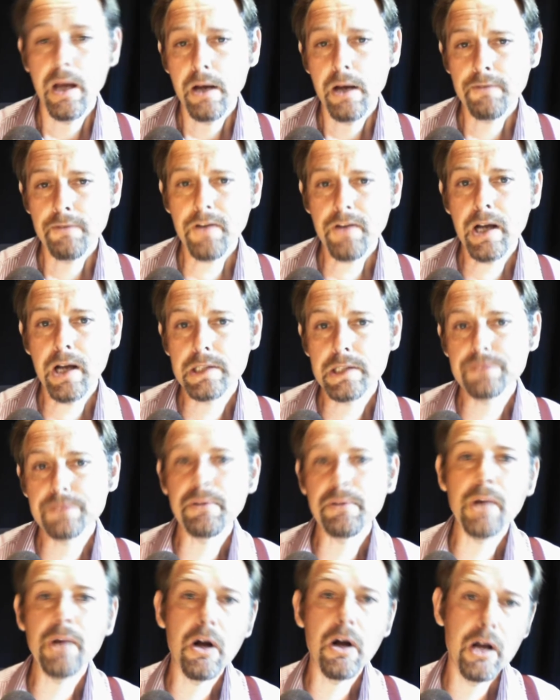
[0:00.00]
First,
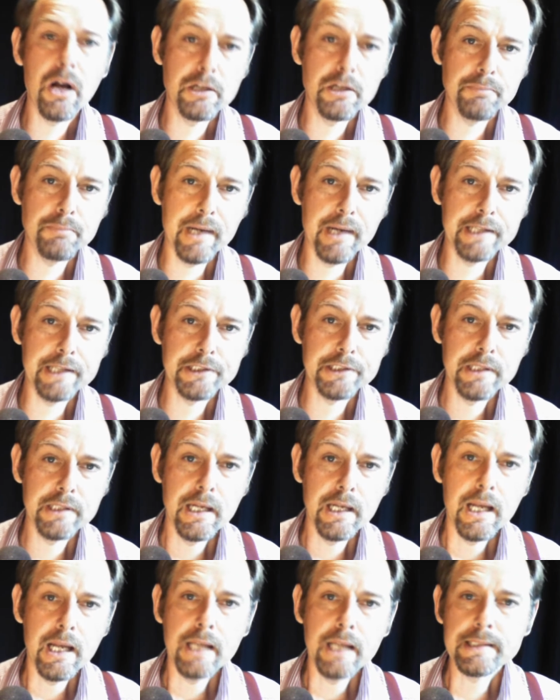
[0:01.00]
from our homepage,
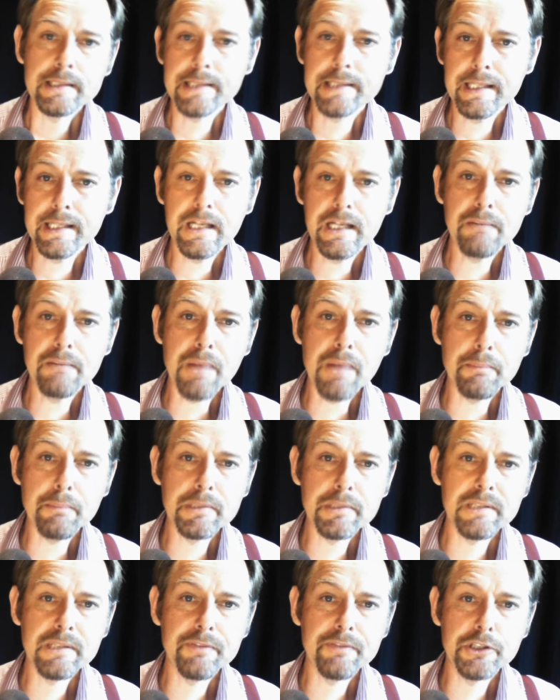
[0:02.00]
senior
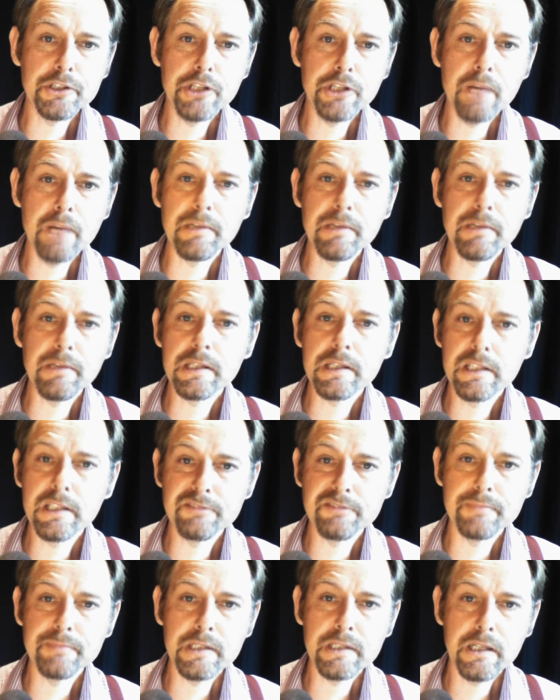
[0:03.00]
members of the German
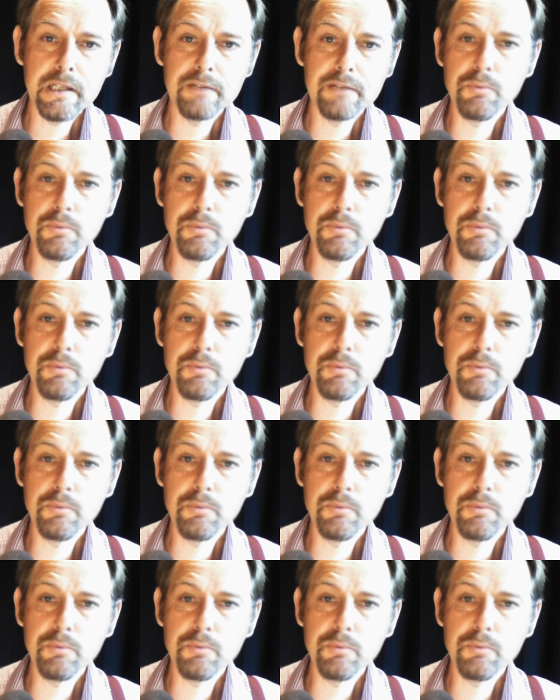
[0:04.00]
government have